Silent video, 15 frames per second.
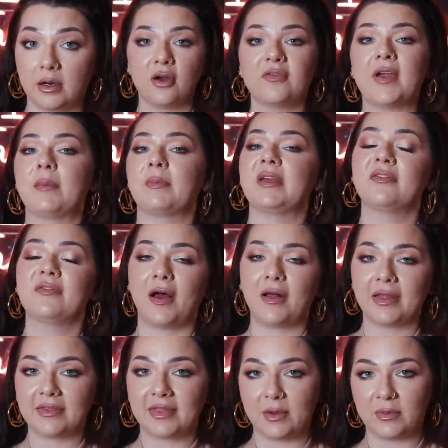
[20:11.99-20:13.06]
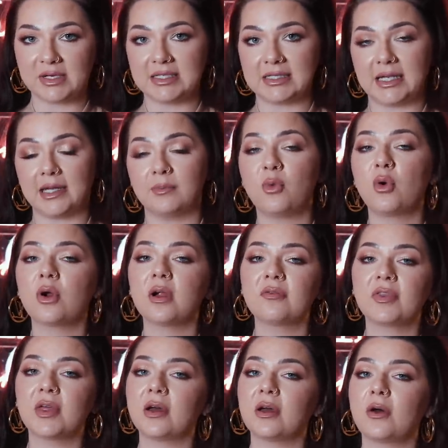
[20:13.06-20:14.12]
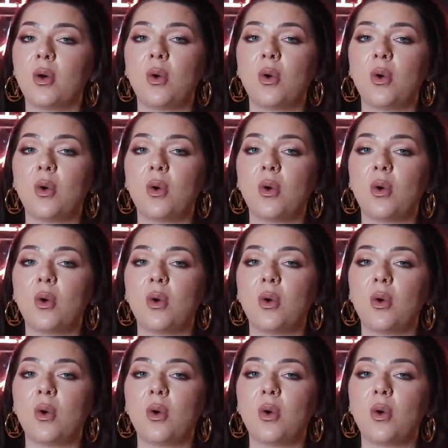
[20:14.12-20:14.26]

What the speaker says: Her family felt like they were seeing more of the